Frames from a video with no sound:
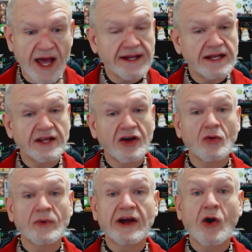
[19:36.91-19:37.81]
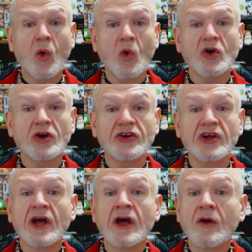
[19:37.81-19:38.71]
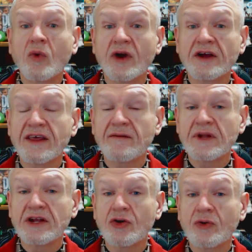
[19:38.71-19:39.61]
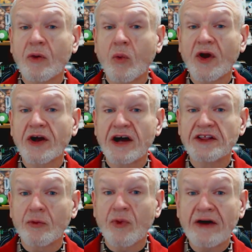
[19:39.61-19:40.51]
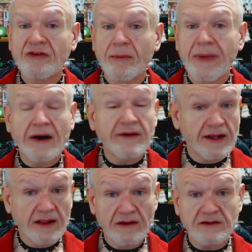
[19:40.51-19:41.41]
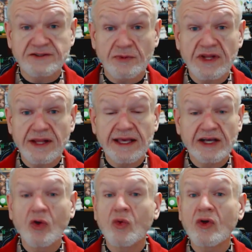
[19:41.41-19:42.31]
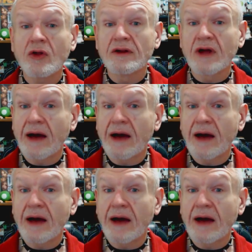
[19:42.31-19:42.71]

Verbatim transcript: I need to go record where they've been doing work on the roundabout. It looks really cool.